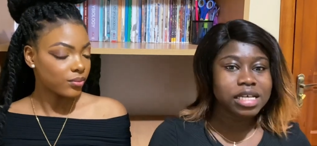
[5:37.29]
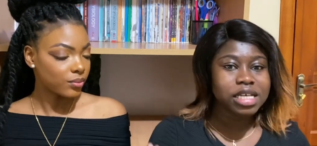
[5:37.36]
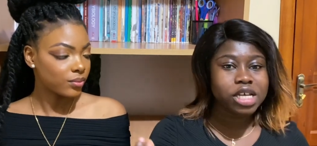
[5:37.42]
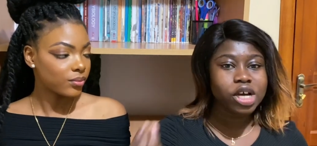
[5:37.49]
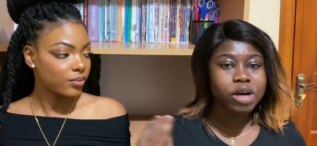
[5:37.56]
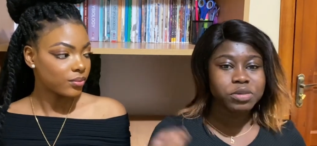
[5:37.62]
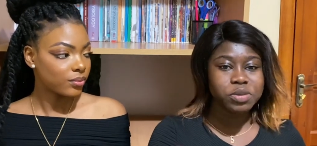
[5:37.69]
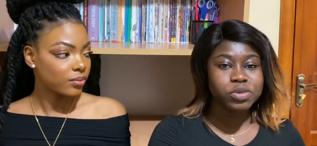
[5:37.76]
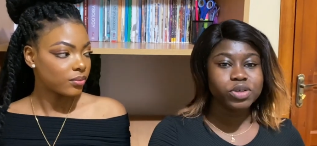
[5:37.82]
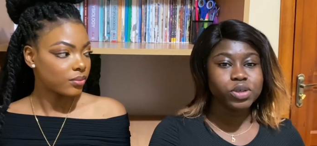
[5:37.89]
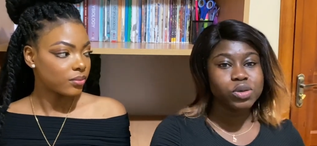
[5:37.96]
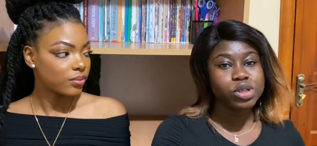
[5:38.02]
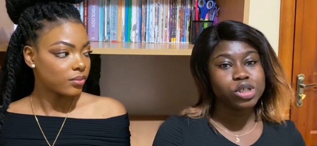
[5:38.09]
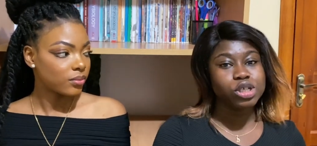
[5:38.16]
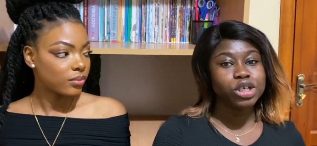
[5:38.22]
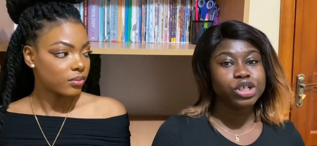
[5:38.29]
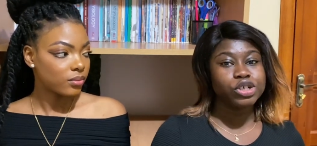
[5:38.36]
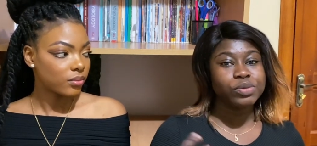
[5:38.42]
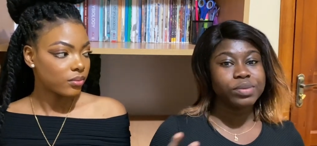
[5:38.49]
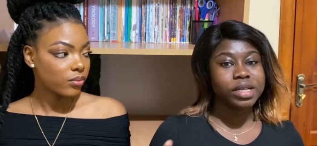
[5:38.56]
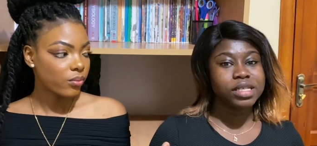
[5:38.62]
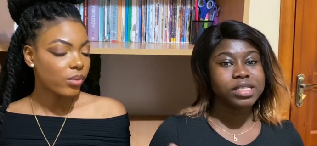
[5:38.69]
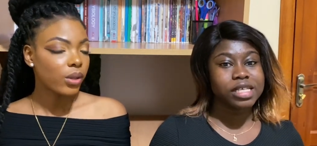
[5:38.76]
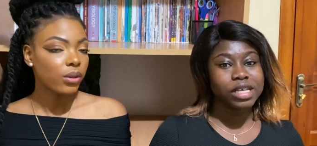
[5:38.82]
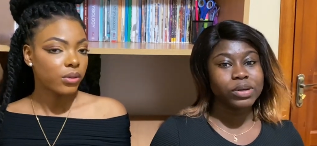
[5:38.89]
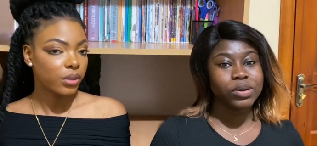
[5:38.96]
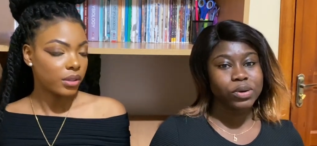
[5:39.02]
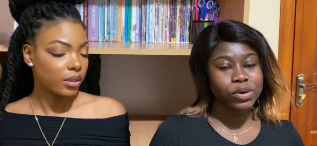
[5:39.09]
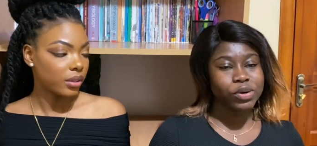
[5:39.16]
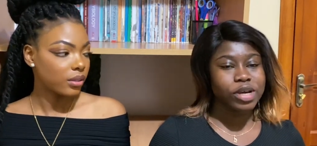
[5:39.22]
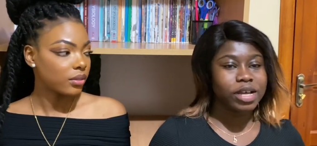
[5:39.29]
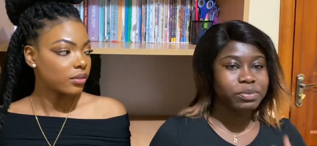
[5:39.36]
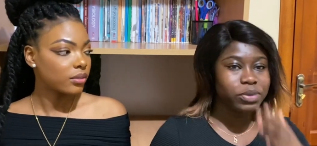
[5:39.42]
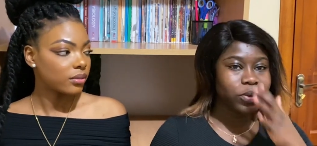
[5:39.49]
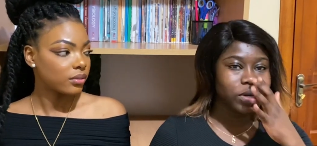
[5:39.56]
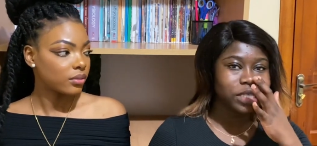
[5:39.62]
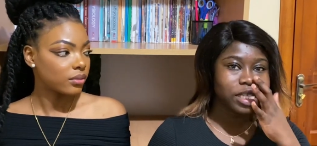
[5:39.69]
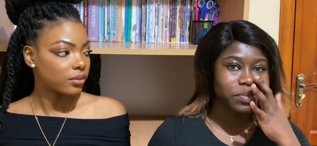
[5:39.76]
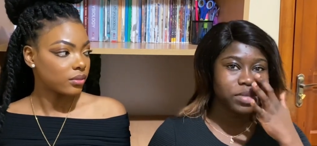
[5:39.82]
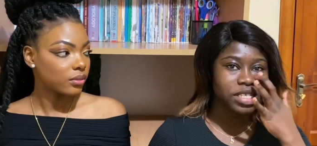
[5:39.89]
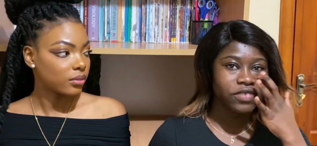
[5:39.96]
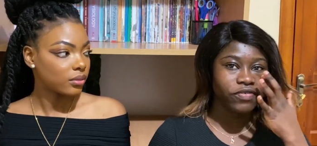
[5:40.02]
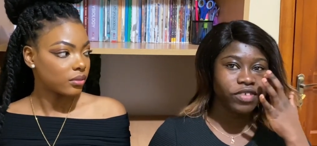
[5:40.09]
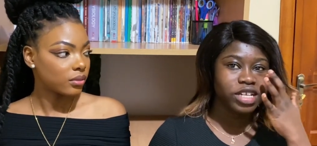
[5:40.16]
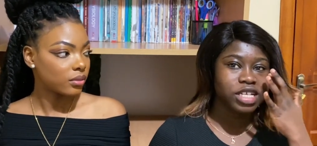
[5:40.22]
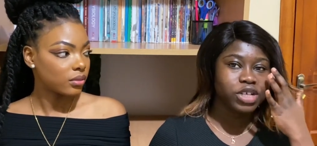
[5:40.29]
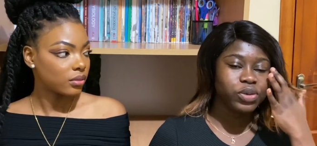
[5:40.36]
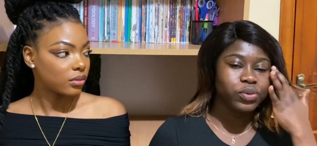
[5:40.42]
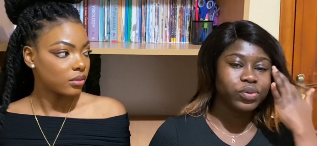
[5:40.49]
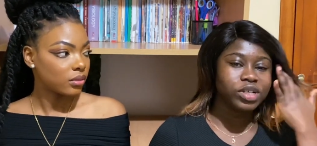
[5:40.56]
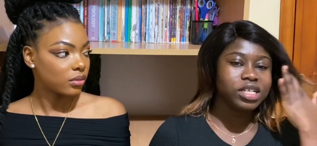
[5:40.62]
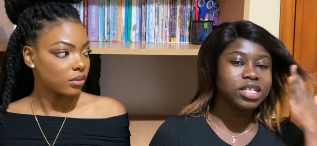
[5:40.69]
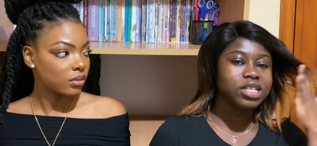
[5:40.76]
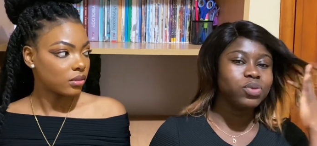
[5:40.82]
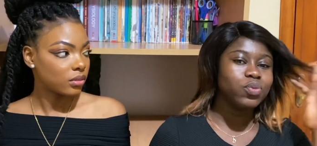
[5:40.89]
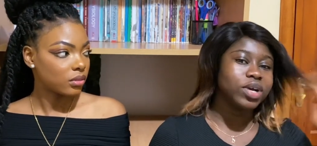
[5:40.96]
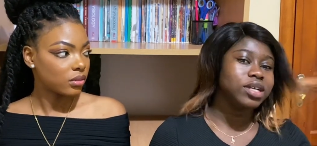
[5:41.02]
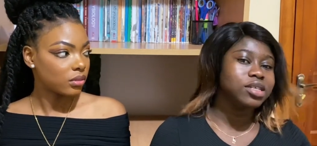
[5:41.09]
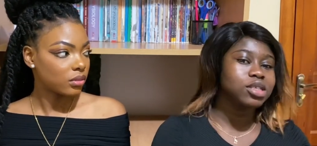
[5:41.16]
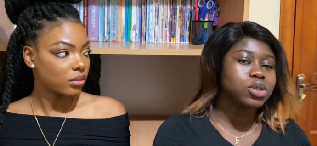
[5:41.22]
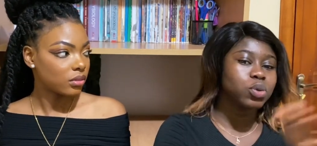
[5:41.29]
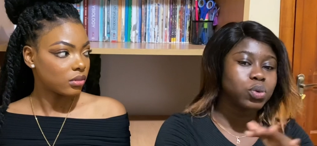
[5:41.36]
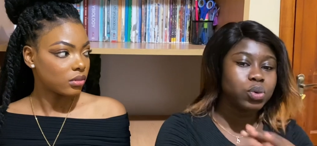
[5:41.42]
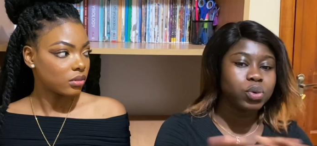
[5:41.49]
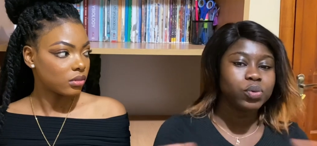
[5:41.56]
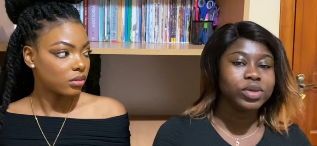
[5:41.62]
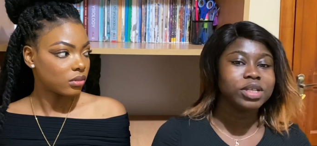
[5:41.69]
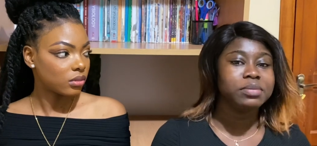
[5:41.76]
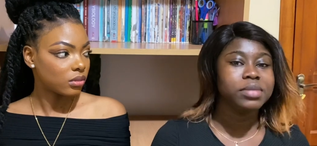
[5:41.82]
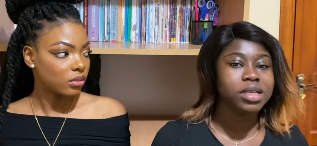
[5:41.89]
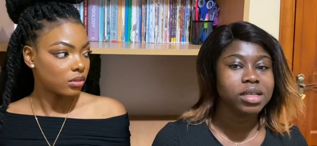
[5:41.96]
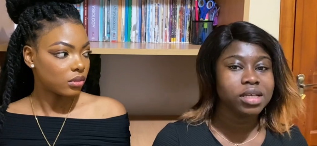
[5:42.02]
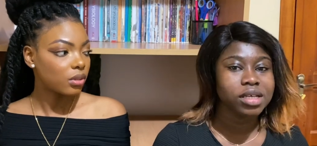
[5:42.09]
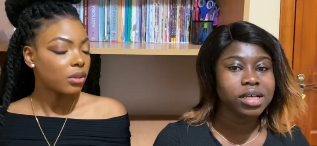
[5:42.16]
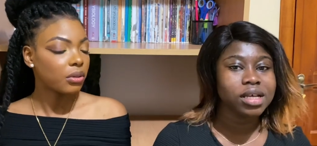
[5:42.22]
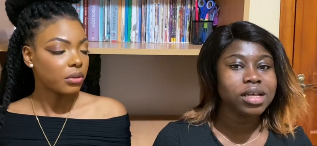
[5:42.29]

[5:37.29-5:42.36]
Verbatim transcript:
Speaker 1: He helped me with those documents and all. And because I'm his friend, he really went cool with me.